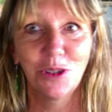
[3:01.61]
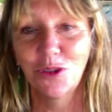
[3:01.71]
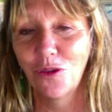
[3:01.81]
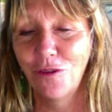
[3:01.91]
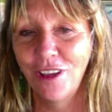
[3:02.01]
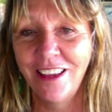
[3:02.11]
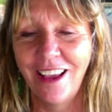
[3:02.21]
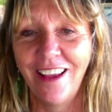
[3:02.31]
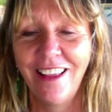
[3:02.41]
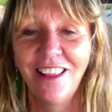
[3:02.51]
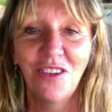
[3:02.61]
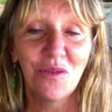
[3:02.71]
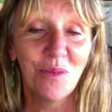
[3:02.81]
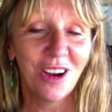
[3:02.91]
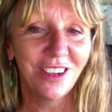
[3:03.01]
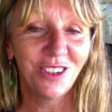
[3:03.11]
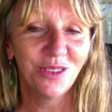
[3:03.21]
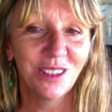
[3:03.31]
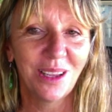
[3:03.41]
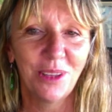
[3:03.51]
a sore finger that reminded you
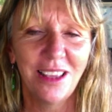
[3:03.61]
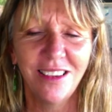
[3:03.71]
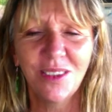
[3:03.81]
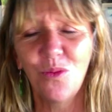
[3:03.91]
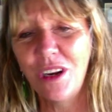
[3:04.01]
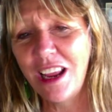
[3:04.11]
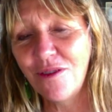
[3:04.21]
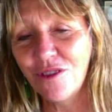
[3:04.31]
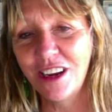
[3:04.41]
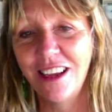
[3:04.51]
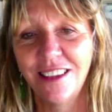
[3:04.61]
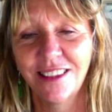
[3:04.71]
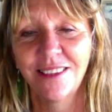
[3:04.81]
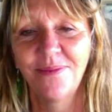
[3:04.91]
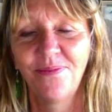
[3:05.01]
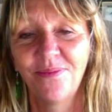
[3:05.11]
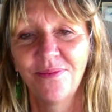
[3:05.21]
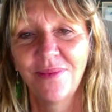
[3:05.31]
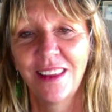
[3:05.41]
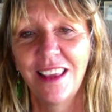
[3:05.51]
of something else. Whatever it is,
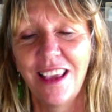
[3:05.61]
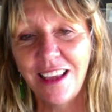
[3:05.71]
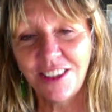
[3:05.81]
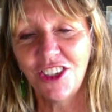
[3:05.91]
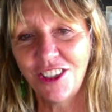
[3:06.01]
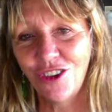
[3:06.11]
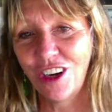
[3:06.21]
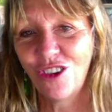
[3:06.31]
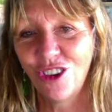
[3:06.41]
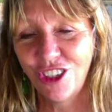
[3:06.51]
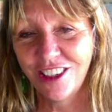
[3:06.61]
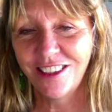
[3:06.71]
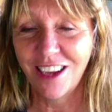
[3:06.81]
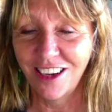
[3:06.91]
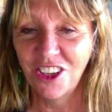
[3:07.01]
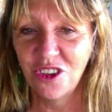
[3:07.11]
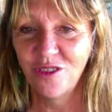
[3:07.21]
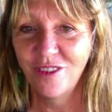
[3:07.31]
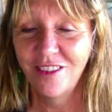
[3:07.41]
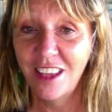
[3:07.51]
it's just your unconscious telling you
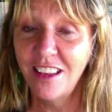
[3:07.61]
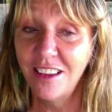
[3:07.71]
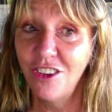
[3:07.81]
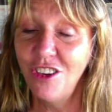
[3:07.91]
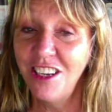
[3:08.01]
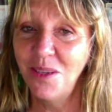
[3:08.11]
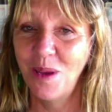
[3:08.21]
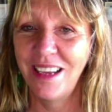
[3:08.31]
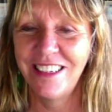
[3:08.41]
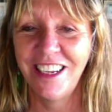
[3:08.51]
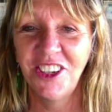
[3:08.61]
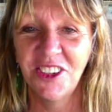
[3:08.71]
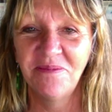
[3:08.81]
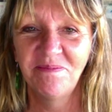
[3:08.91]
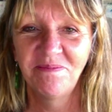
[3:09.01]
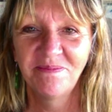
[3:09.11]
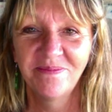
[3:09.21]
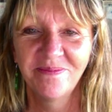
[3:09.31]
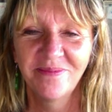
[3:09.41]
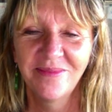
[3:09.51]
that you need to pay attention.
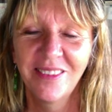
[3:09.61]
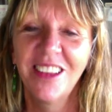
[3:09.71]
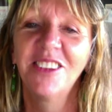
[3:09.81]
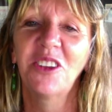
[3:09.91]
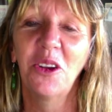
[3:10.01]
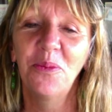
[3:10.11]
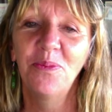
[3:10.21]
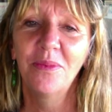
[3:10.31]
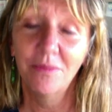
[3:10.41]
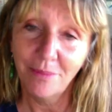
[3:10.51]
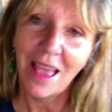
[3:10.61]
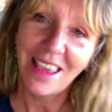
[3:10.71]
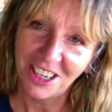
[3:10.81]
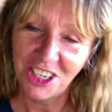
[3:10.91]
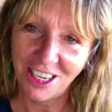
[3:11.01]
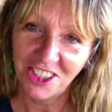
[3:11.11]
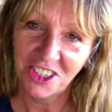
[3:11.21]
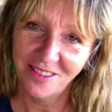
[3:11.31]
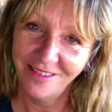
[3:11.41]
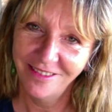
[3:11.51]
So pay attention.